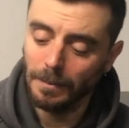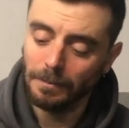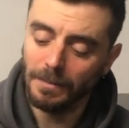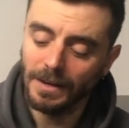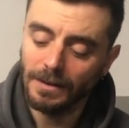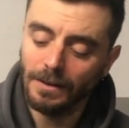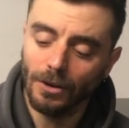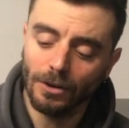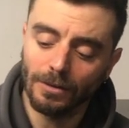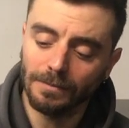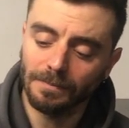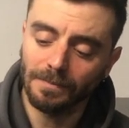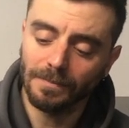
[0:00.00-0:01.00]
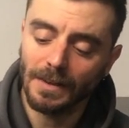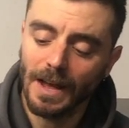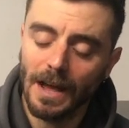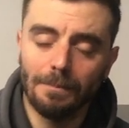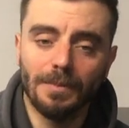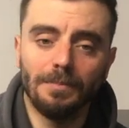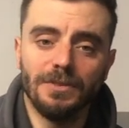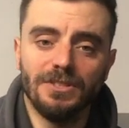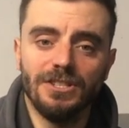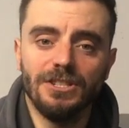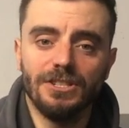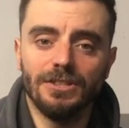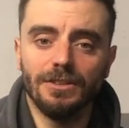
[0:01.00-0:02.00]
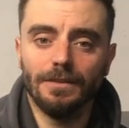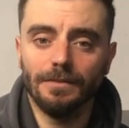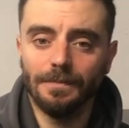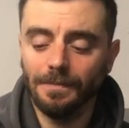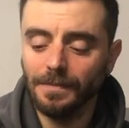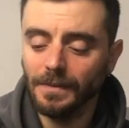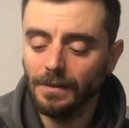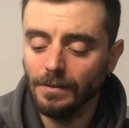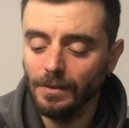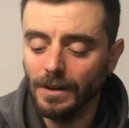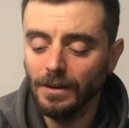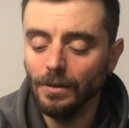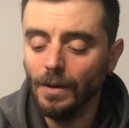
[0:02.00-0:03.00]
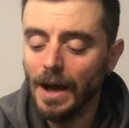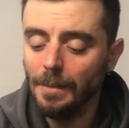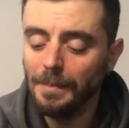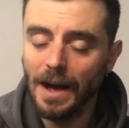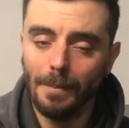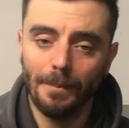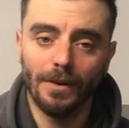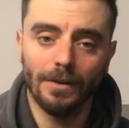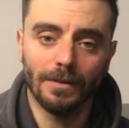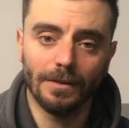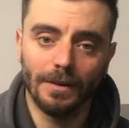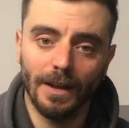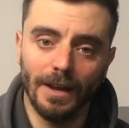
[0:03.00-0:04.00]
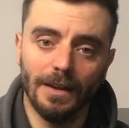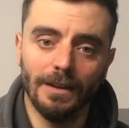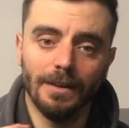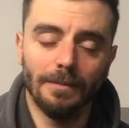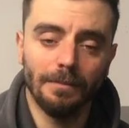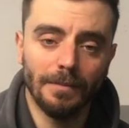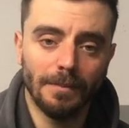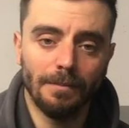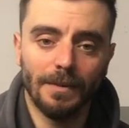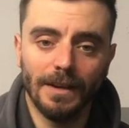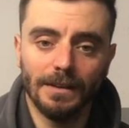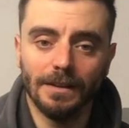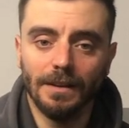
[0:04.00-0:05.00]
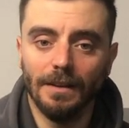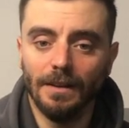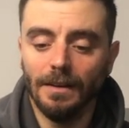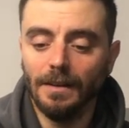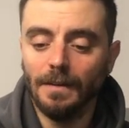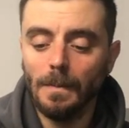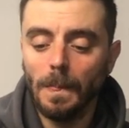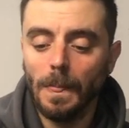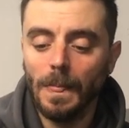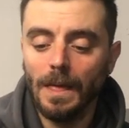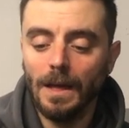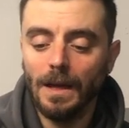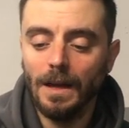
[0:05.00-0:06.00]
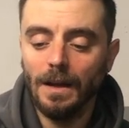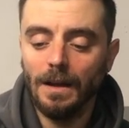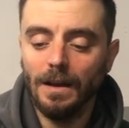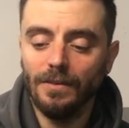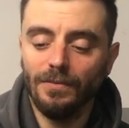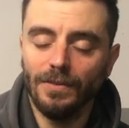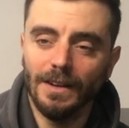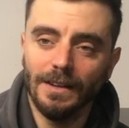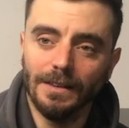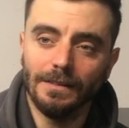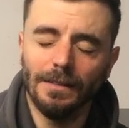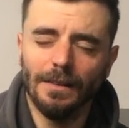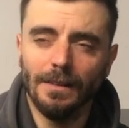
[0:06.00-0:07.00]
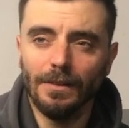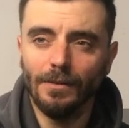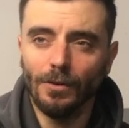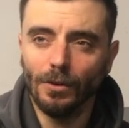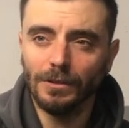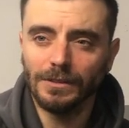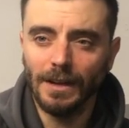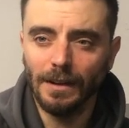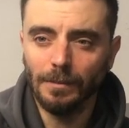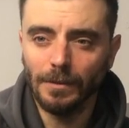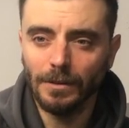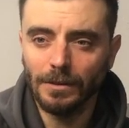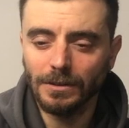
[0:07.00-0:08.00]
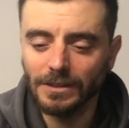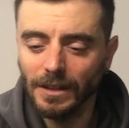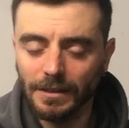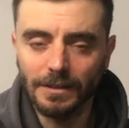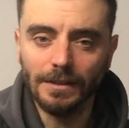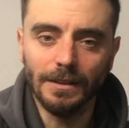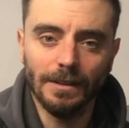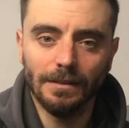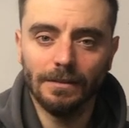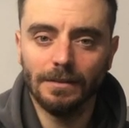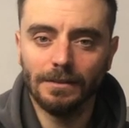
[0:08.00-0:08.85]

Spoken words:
But on upper position, when I go up on A and B plate, I feel it rolls like more suddenly.